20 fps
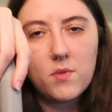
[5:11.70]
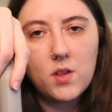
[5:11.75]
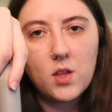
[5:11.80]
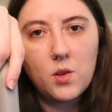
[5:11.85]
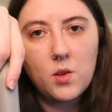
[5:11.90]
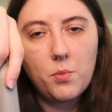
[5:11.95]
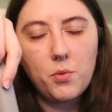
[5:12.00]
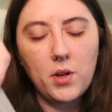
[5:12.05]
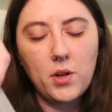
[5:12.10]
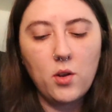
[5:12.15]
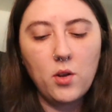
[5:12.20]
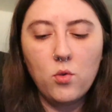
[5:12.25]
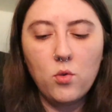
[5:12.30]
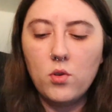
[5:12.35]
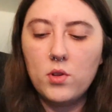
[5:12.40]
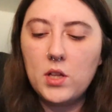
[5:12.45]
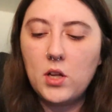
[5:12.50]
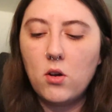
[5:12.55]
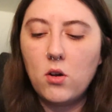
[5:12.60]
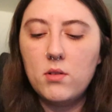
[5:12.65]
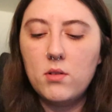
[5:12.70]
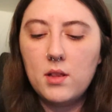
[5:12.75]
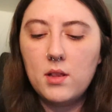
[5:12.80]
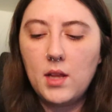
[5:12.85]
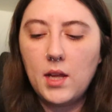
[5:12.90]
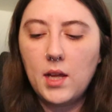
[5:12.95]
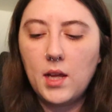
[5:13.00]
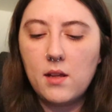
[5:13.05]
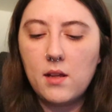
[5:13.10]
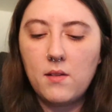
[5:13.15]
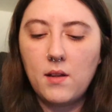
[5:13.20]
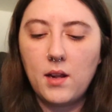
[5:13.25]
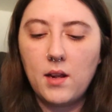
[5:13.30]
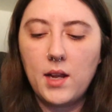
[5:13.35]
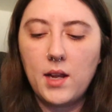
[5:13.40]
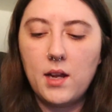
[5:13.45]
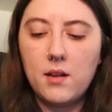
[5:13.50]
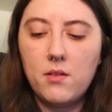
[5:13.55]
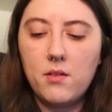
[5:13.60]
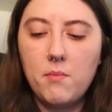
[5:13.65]
It's pretty cool. The only thing is that I
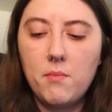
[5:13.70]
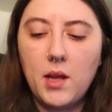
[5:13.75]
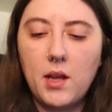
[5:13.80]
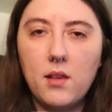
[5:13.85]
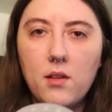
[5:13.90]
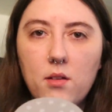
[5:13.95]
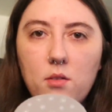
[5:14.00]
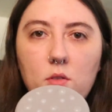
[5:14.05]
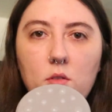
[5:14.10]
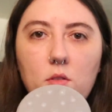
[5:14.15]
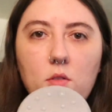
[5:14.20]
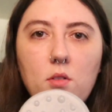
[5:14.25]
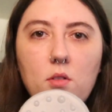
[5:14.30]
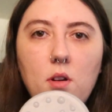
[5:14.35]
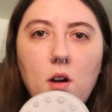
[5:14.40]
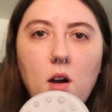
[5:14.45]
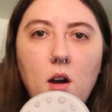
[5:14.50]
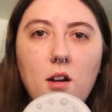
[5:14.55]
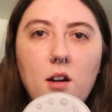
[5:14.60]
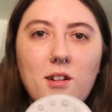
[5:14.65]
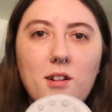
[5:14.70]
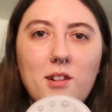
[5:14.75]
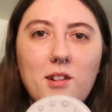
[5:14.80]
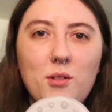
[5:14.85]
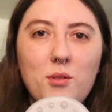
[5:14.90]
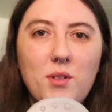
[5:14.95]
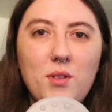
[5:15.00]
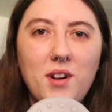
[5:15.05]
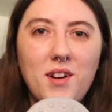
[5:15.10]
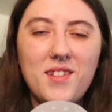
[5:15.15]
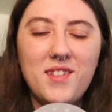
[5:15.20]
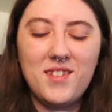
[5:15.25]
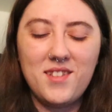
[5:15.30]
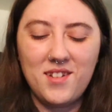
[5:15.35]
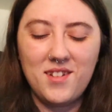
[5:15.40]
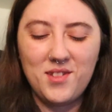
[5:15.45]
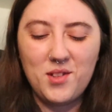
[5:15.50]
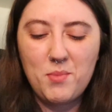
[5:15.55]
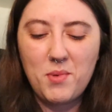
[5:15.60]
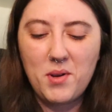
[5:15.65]
had to make little hot glue dots
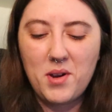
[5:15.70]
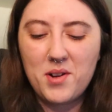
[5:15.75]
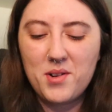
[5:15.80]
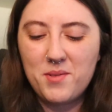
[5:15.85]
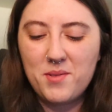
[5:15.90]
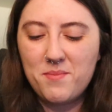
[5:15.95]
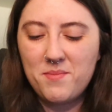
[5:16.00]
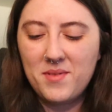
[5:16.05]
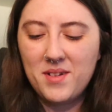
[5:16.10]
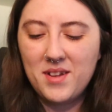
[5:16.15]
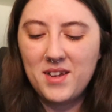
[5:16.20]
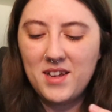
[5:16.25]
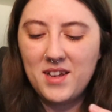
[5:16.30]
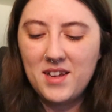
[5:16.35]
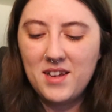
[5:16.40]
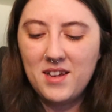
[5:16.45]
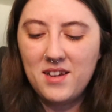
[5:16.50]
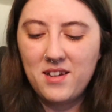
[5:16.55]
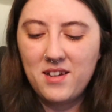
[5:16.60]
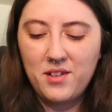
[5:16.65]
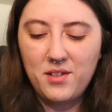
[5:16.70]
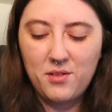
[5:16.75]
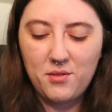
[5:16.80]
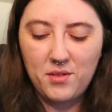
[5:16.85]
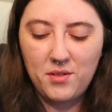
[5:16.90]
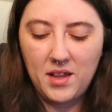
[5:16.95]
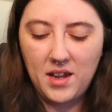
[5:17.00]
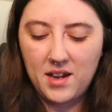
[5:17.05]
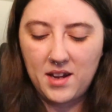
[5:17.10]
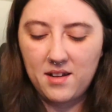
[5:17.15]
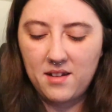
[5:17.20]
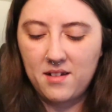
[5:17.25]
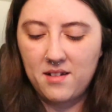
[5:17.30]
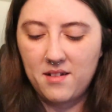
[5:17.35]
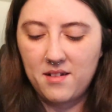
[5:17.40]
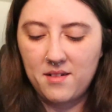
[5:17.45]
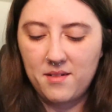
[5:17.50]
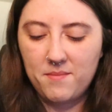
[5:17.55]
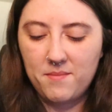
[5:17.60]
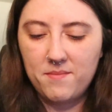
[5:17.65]
on the bottom so that
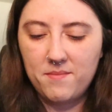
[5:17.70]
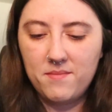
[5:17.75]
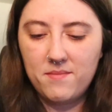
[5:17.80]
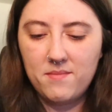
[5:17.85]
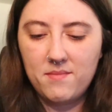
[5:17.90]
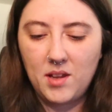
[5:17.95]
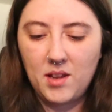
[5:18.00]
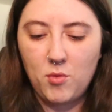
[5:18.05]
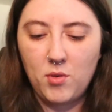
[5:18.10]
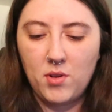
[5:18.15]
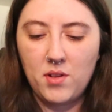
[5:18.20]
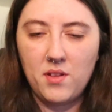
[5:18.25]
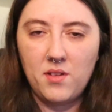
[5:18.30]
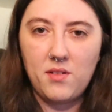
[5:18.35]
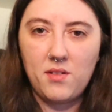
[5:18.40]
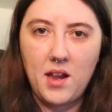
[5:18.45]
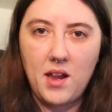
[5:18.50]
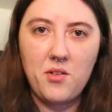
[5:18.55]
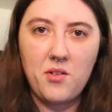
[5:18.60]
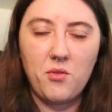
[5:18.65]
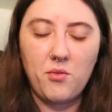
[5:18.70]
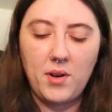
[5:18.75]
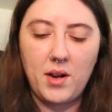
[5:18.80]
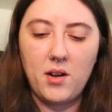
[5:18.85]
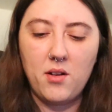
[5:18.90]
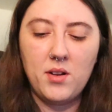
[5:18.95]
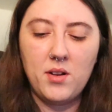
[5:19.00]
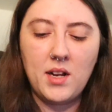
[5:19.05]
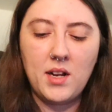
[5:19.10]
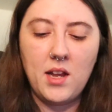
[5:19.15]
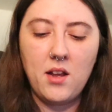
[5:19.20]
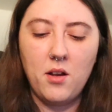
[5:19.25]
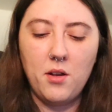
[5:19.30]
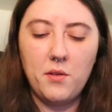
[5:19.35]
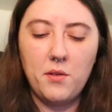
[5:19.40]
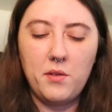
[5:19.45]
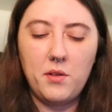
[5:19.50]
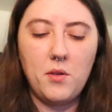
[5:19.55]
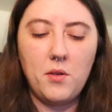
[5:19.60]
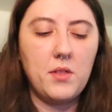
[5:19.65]
it wouldn't slide around. And I
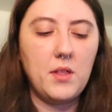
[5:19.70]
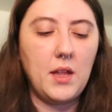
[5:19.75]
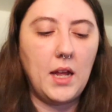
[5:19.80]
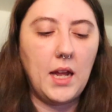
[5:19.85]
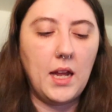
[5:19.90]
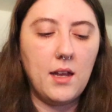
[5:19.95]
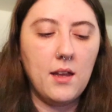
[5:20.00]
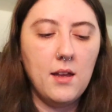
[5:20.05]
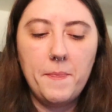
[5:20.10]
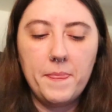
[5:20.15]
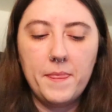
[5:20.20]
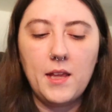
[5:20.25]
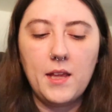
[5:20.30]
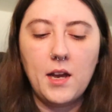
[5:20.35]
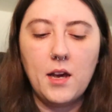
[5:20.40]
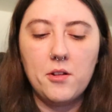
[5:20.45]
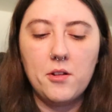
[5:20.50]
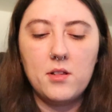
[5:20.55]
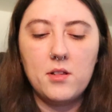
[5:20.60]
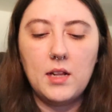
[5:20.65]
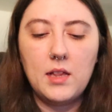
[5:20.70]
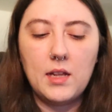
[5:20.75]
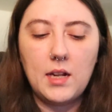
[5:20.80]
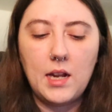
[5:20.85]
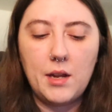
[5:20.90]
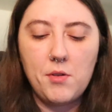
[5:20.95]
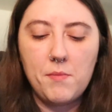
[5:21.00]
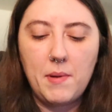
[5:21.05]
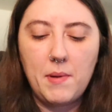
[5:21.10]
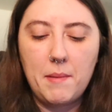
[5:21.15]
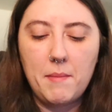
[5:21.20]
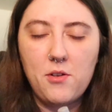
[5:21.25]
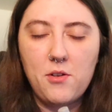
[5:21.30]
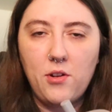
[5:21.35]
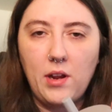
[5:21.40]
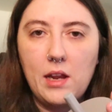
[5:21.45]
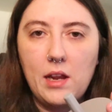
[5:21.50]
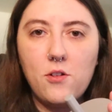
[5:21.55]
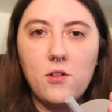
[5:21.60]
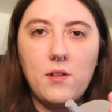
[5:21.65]
also think the other thing that I would maybe
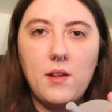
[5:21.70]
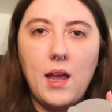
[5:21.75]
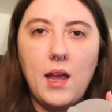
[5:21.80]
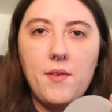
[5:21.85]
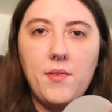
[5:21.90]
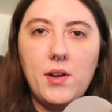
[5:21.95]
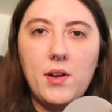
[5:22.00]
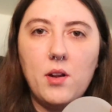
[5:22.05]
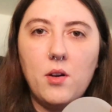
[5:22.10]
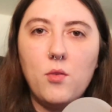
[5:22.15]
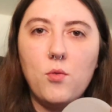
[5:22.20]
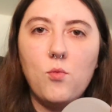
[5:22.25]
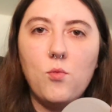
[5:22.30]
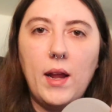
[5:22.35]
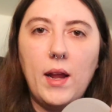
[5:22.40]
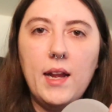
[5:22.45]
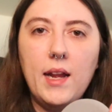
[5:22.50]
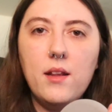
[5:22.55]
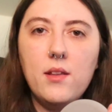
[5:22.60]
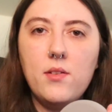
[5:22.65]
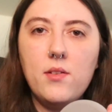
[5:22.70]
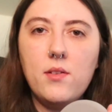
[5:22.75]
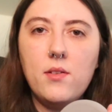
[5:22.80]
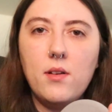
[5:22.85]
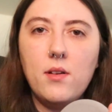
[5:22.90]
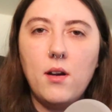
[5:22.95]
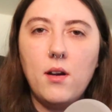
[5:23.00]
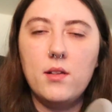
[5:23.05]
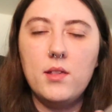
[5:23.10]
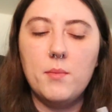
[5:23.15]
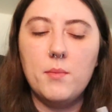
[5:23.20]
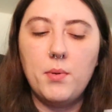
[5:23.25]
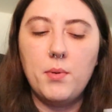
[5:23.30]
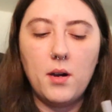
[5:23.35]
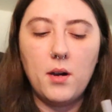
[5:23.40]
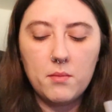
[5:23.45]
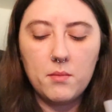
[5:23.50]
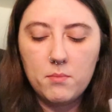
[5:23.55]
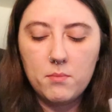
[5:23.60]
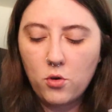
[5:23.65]
change is having a weight on the
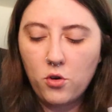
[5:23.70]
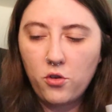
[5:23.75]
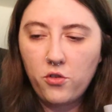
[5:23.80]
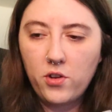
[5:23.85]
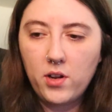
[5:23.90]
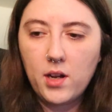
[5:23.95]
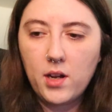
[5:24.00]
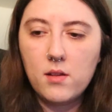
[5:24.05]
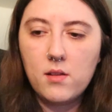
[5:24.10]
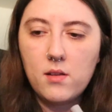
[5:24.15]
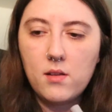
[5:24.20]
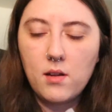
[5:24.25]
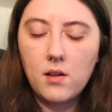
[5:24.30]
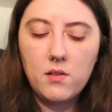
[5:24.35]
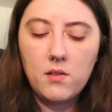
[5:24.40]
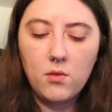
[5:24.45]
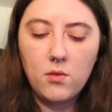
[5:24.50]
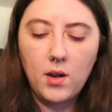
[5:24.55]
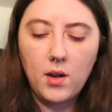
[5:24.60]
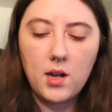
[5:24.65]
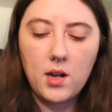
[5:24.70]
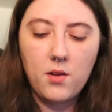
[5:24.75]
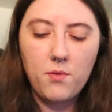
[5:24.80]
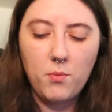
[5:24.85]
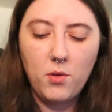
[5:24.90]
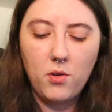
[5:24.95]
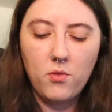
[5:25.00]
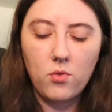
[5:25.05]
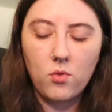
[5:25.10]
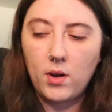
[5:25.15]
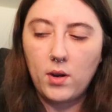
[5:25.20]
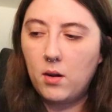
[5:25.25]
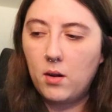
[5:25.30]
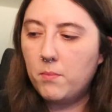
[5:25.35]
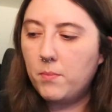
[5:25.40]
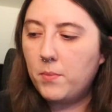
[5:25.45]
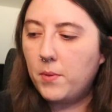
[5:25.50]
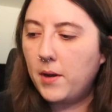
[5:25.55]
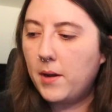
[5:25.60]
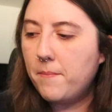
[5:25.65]
bottom portion, because it does still kind of move around,
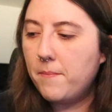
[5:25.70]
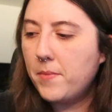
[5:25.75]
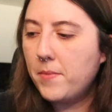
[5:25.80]
but